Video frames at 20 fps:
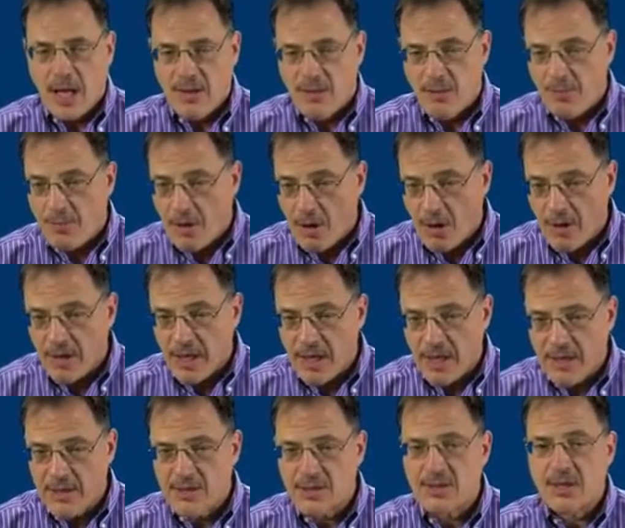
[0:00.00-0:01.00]
the
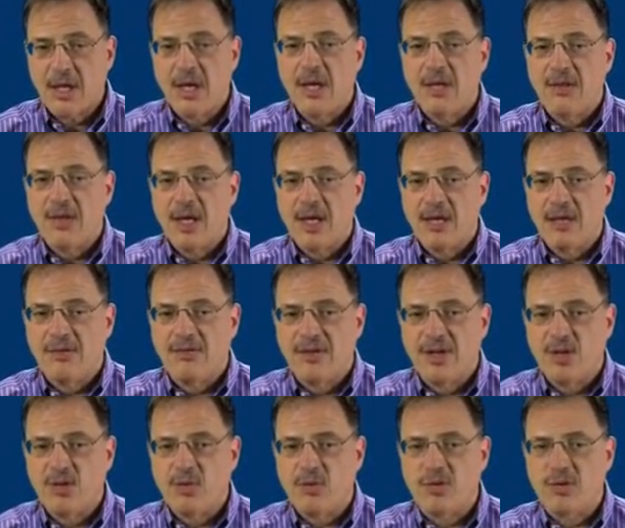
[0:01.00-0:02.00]
parties, the
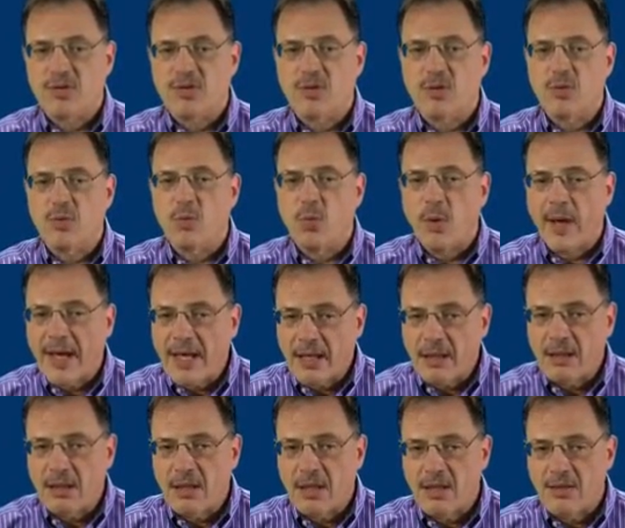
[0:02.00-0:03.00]
individuals who
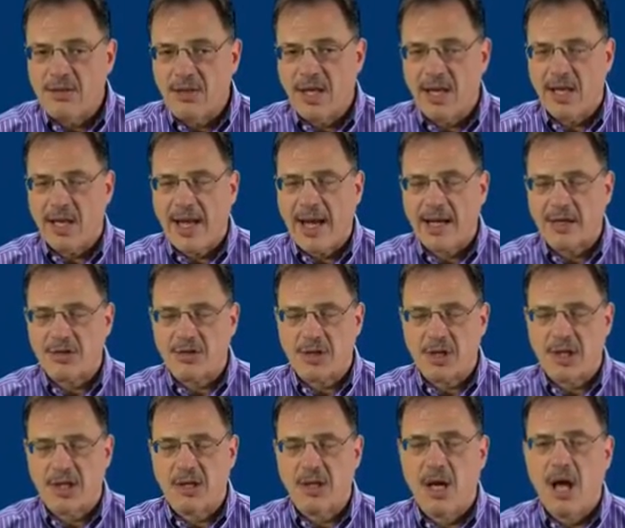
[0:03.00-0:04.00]
win the
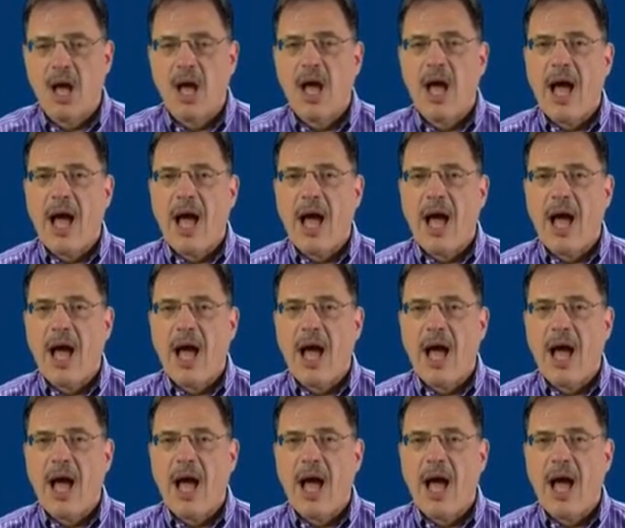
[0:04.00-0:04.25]
election